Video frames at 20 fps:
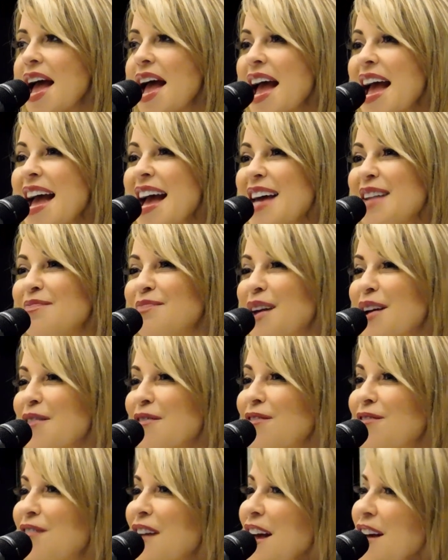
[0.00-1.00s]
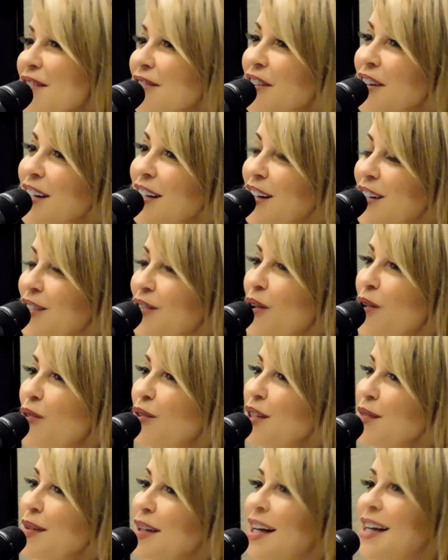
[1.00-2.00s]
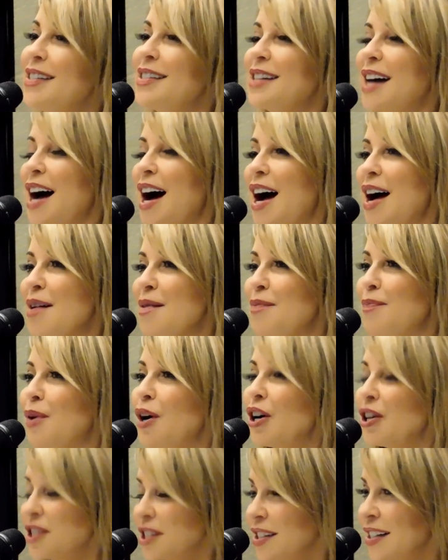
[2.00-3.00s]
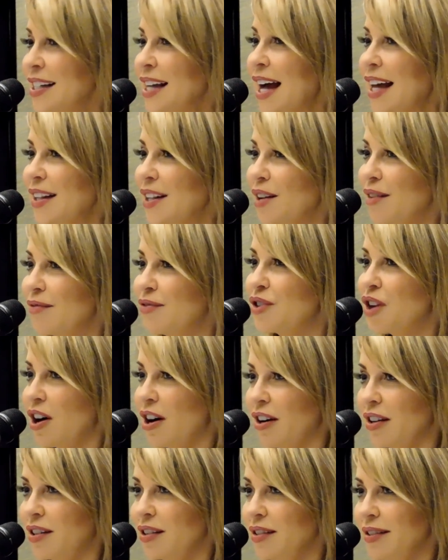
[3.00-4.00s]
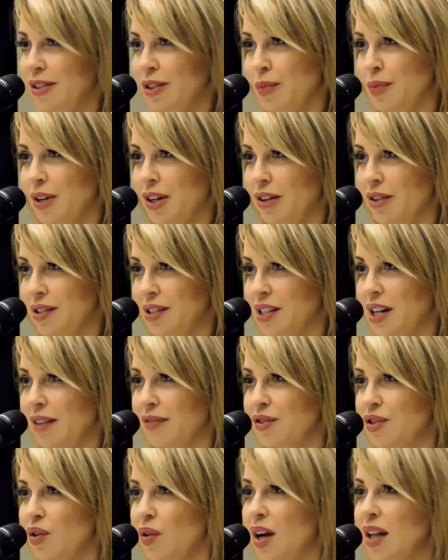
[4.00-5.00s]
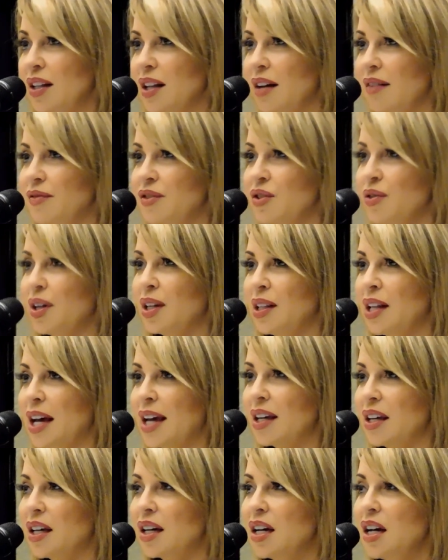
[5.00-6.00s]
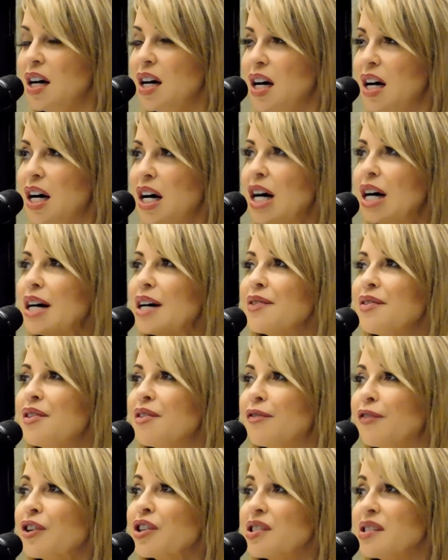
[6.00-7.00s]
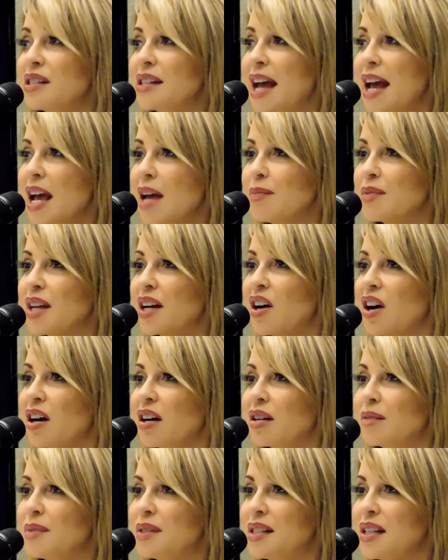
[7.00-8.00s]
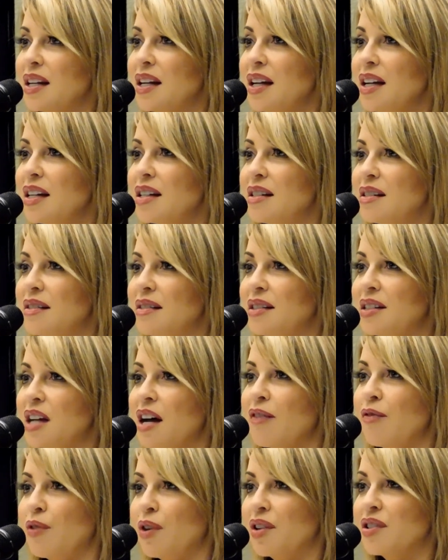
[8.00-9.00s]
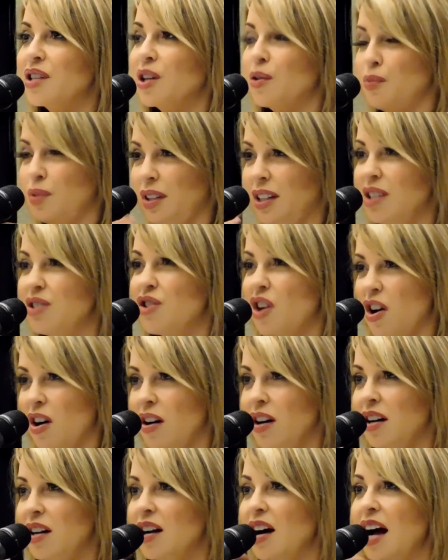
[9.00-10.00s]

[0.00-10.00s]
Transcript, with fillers: And my favorite is only because, personally, I love dark superhero stuff, so I love doing, like, the first games, like Arkham City and stuff, where it's like really dark.